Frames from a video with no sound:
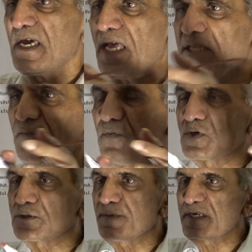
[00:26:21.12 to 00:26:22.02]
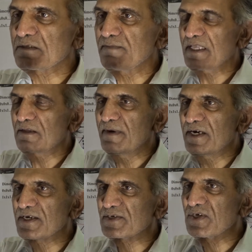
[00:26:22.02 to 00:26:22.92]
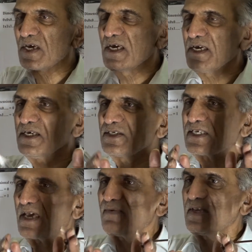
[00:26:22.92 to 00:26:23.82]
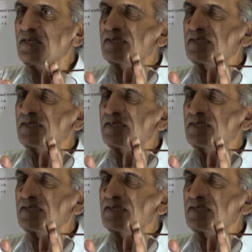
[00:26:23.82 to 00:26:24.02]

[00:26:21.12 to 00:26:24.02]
and the force space mathematics is having